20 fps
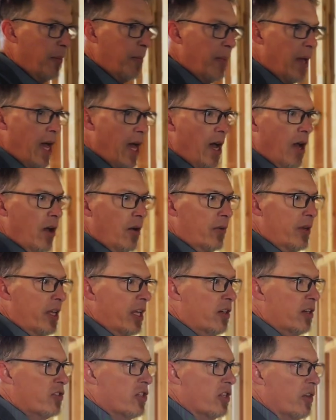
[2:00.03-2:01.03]
about
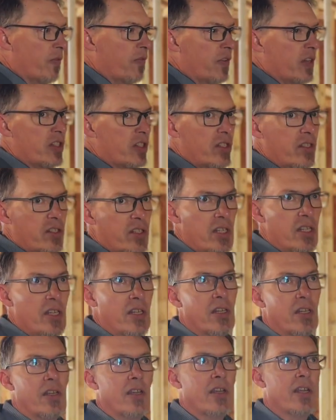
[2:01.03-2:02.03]
energy
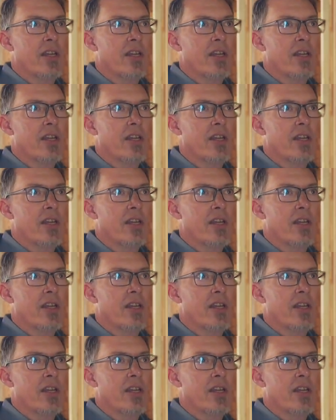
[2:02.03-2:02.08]
efficiency